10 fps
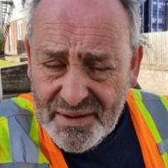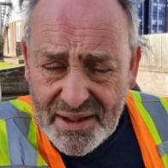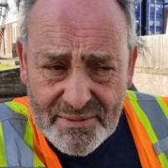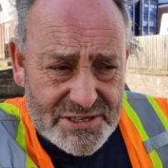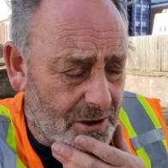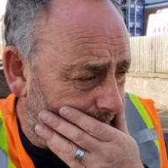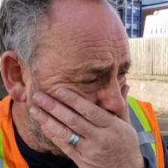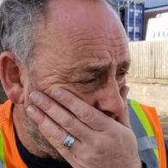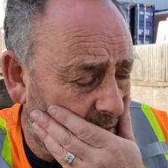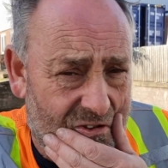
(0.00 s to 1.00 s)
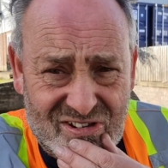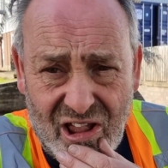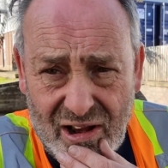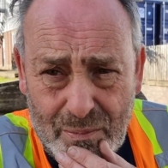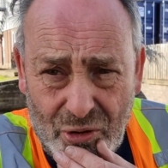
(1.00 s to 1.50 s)
It was like, well,
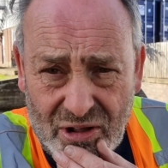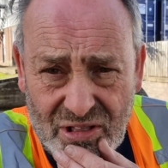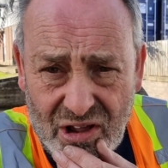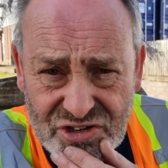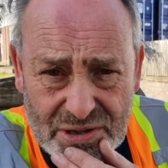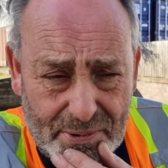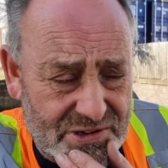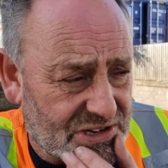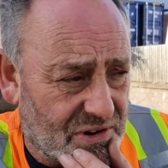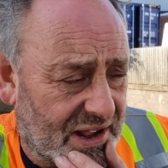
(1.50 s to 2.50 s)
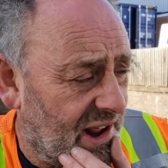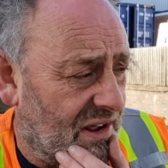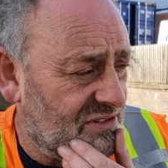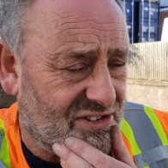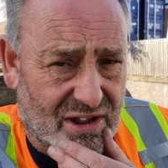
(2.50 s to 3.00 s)
certainly put a large deposit on it, and
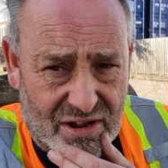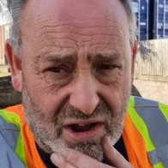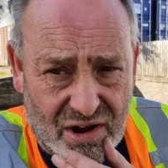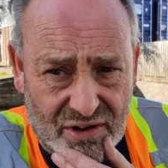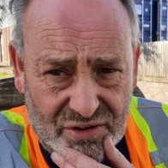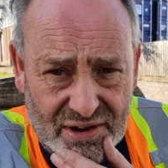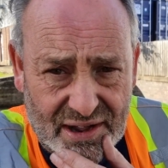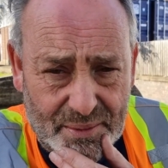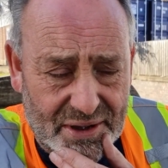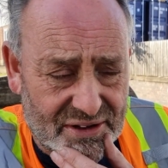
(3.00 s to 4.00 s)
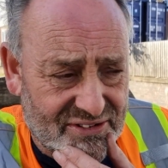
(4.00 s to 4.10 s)
I just thought, I can't knock that to work.